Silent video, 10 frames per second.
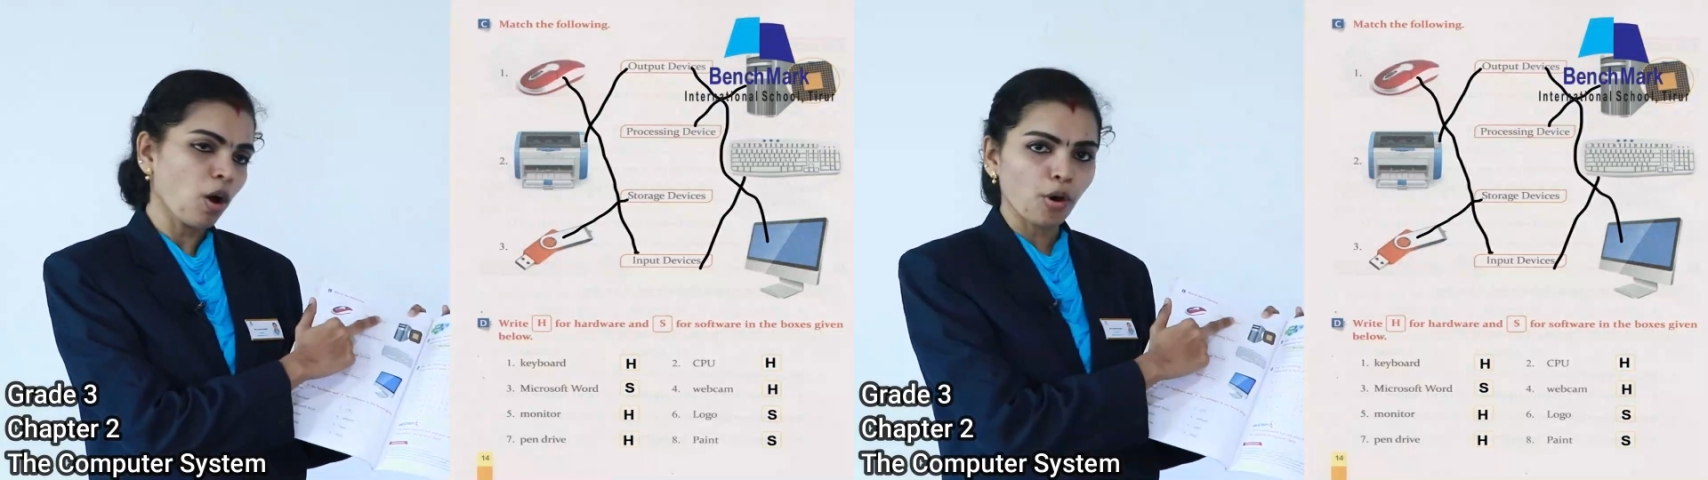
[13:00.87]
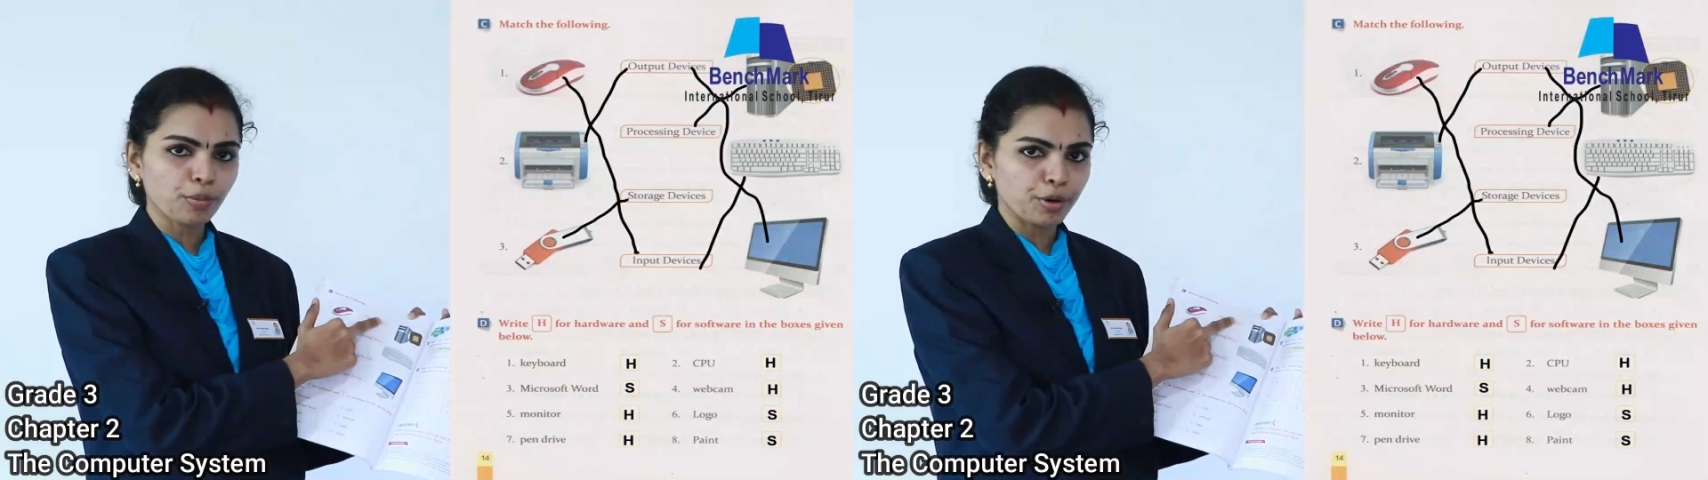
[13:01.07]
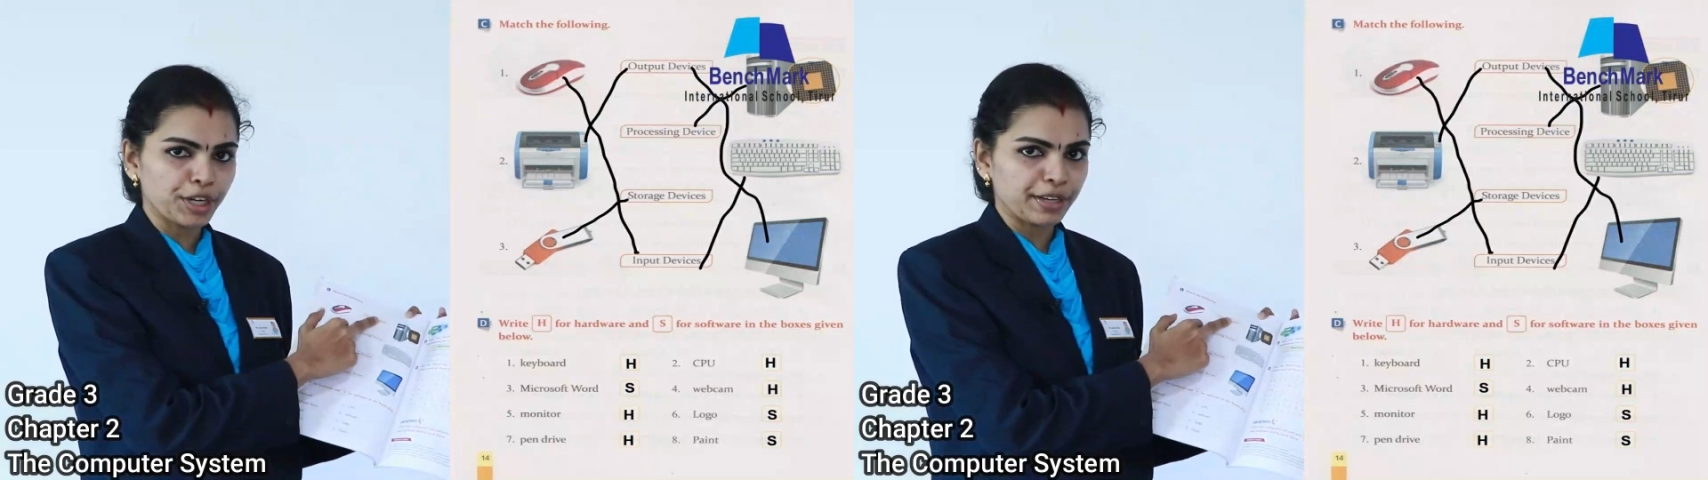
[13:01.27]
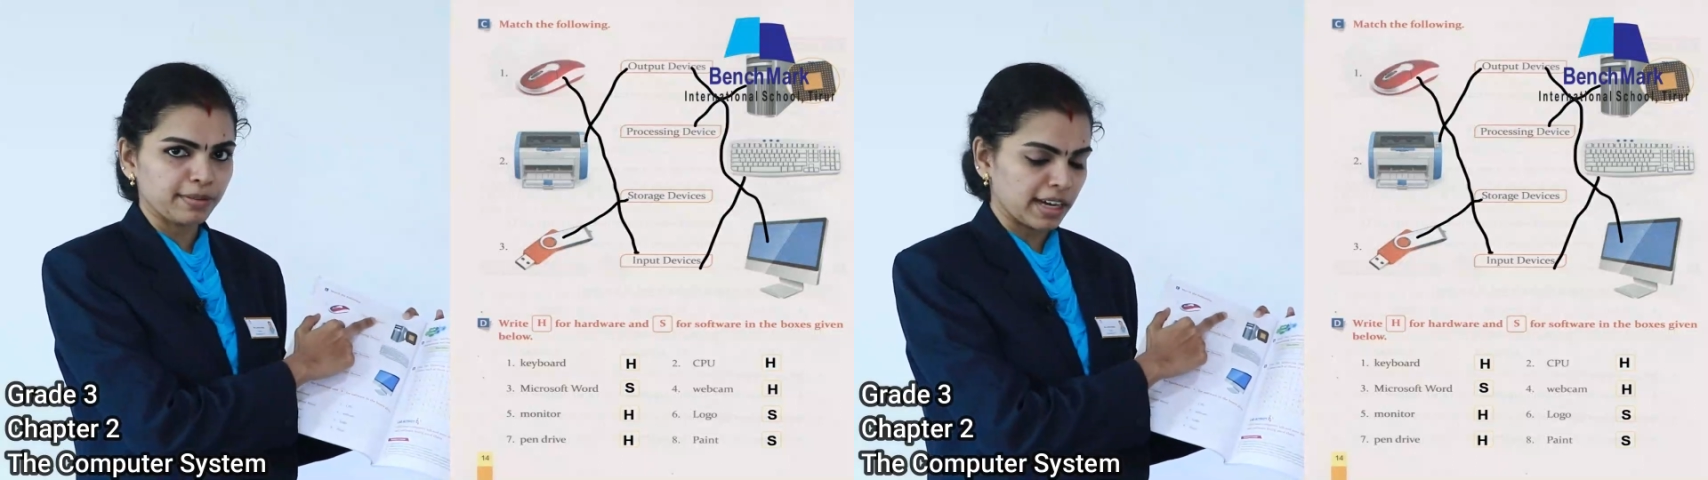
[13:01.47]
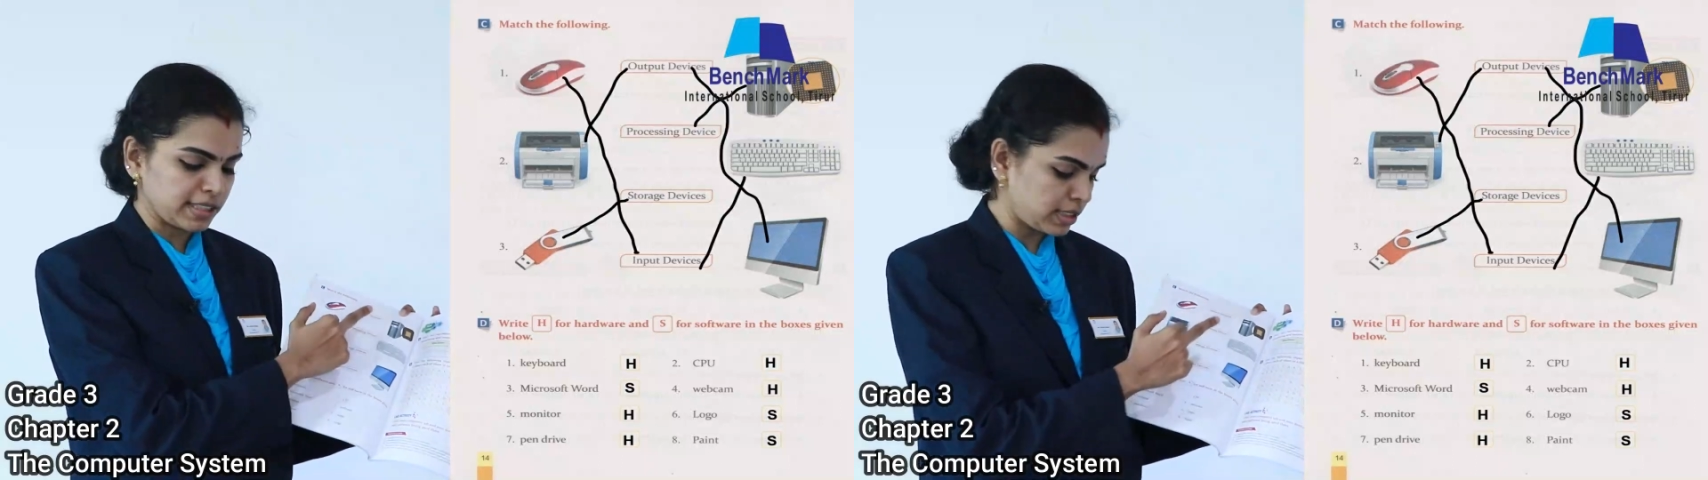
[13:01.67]
output
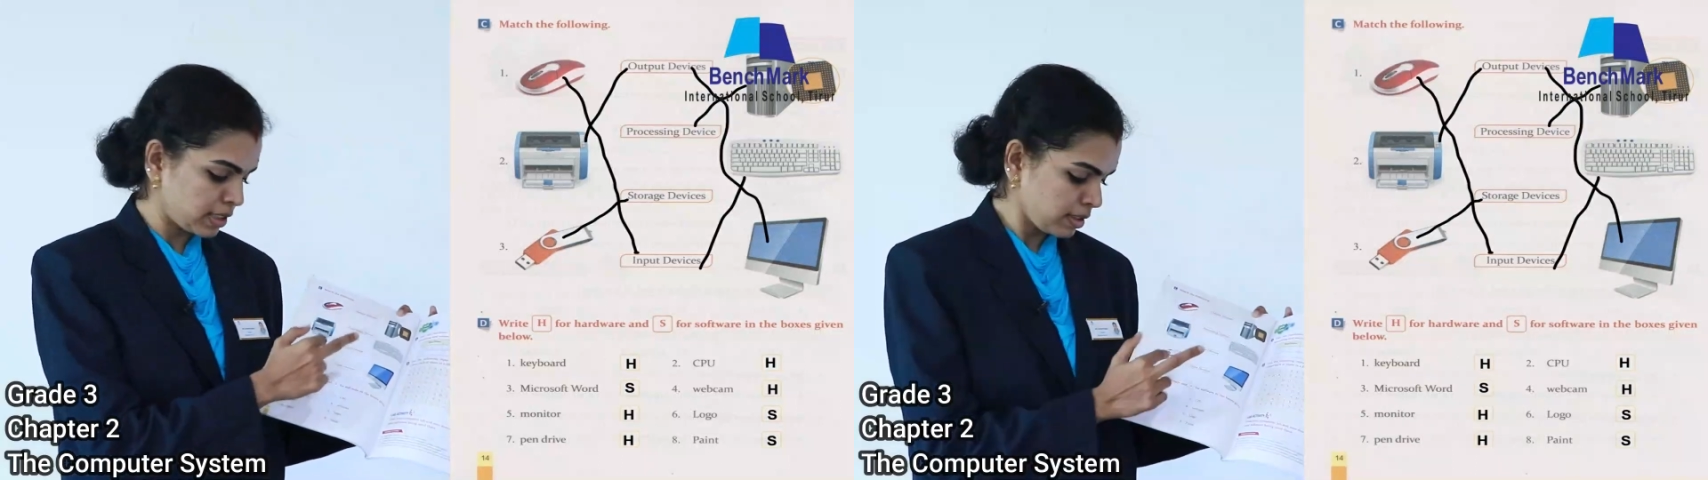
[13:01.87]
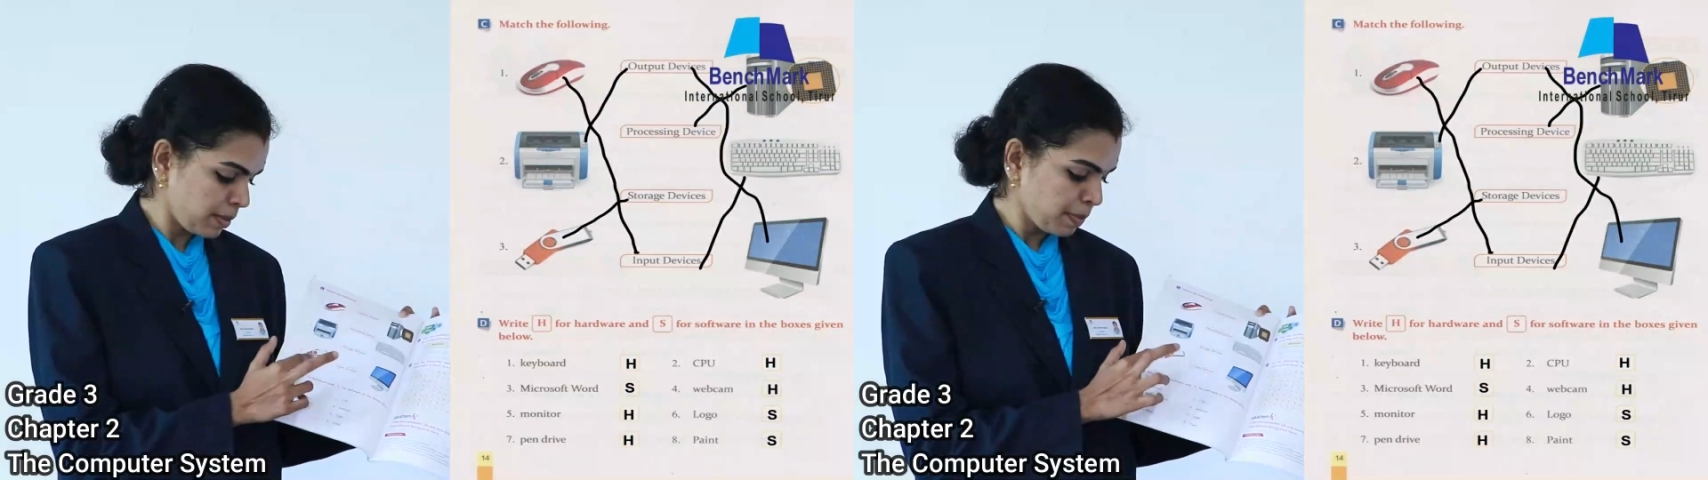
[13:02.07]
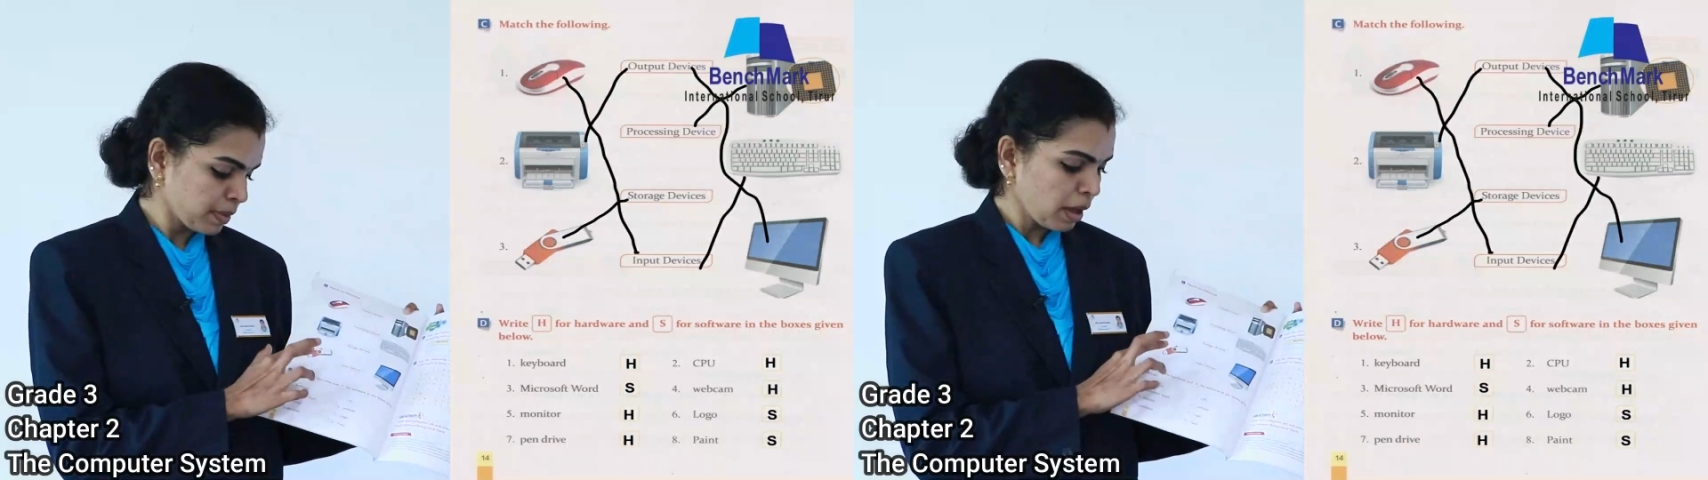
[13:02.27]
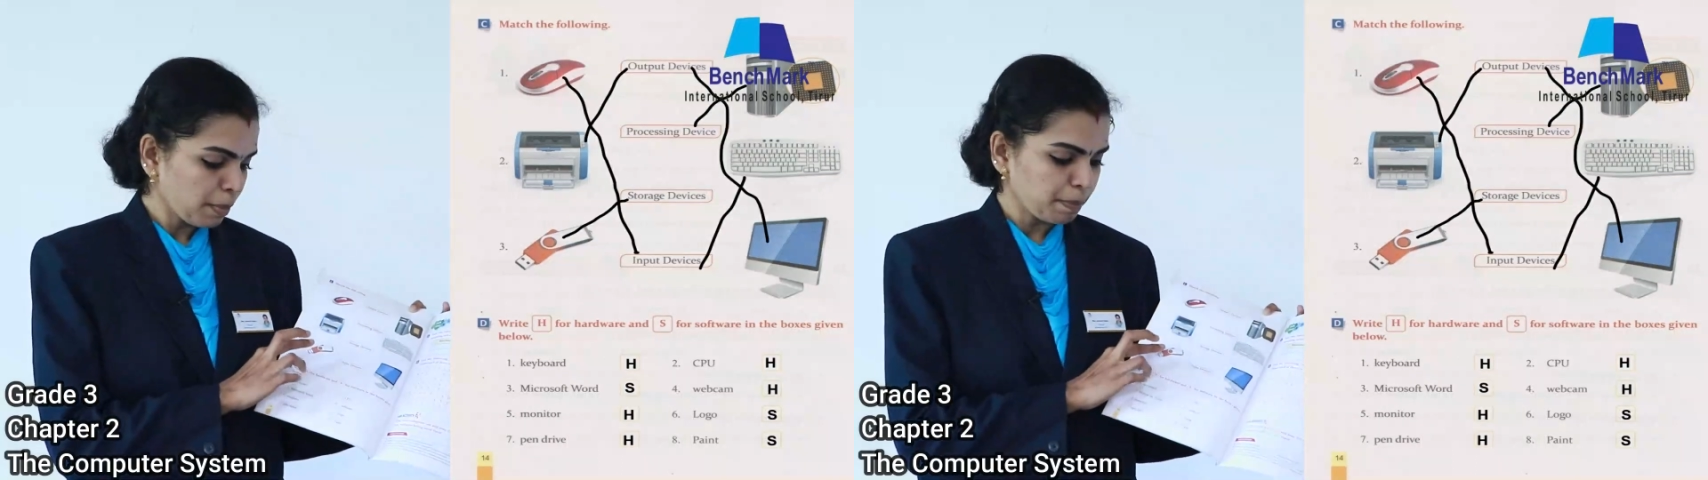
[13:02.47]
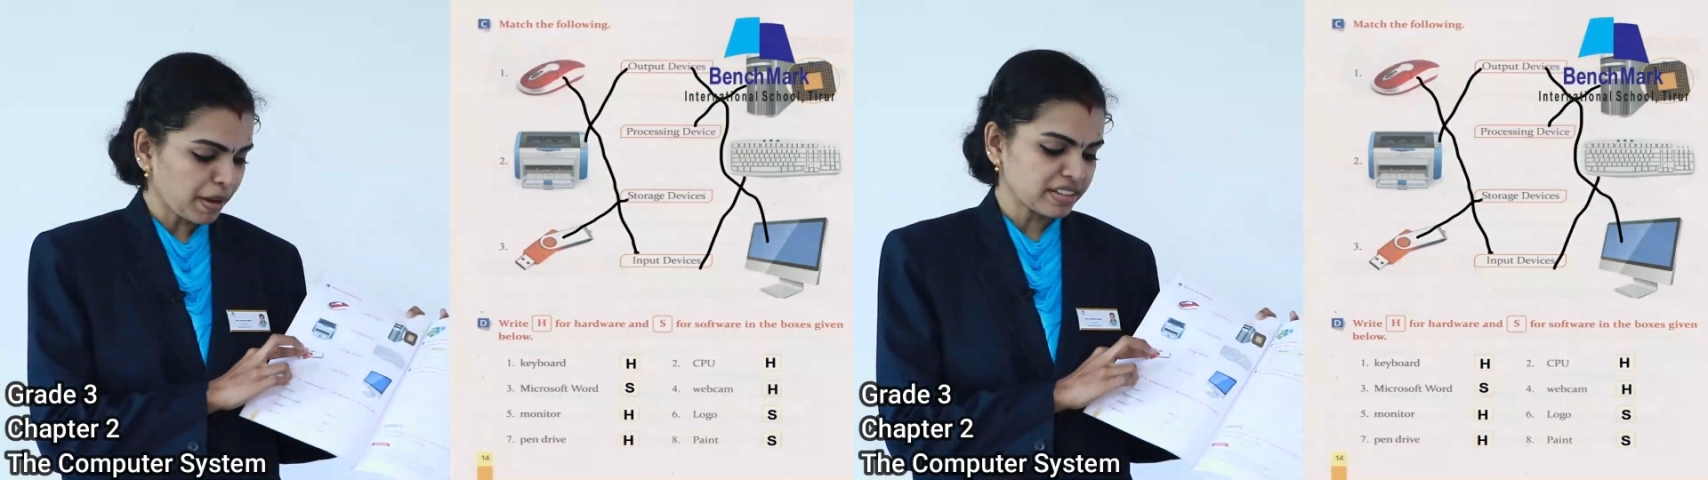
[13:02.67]
device.
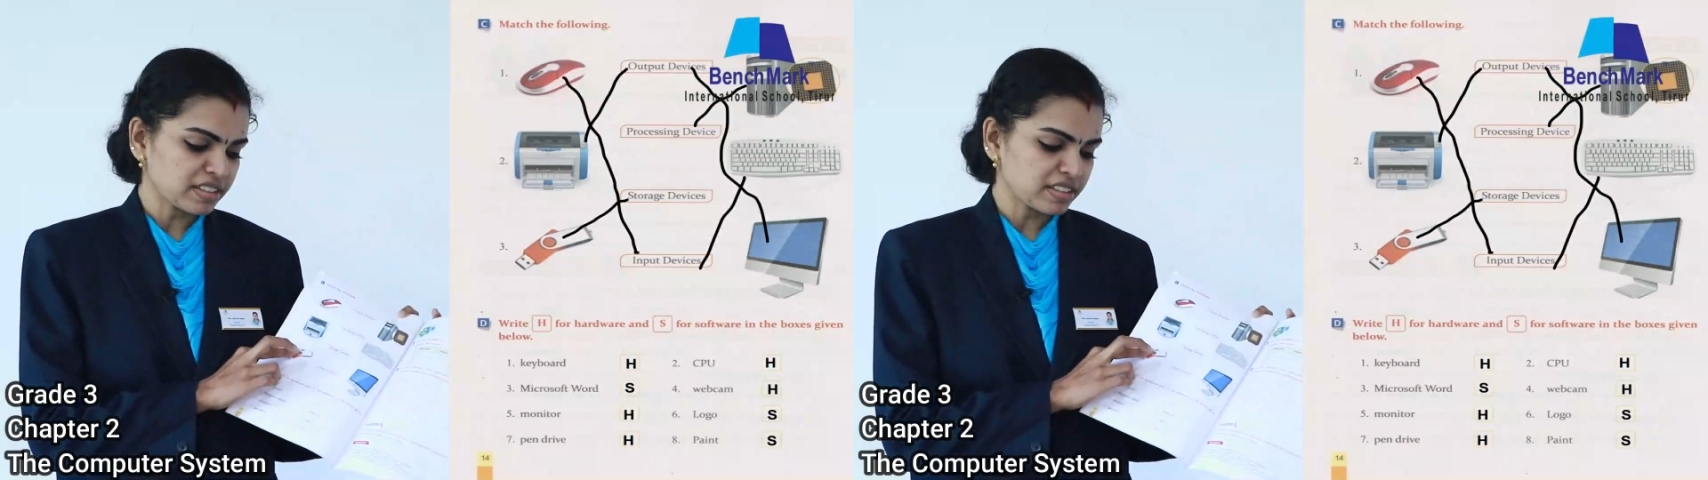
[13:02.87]
Pen